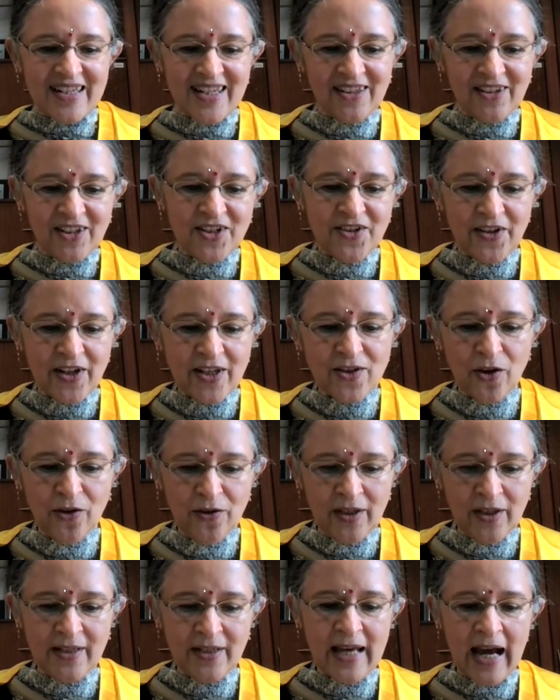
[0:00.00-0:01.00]
Dignitaries
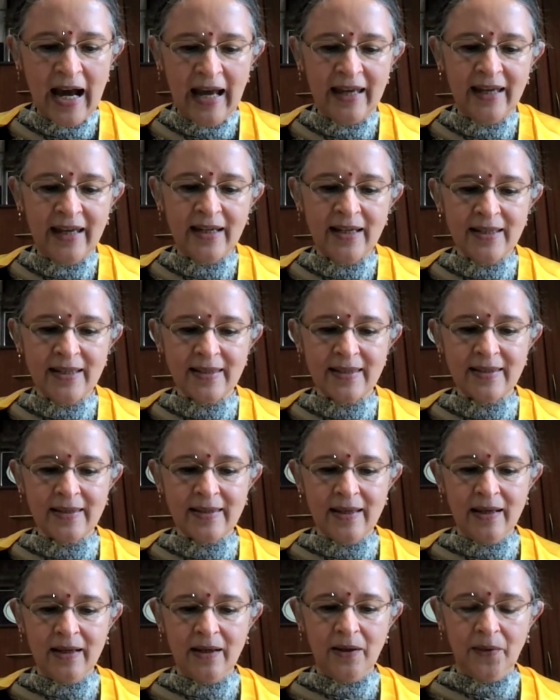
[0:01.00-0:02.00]
on the dais,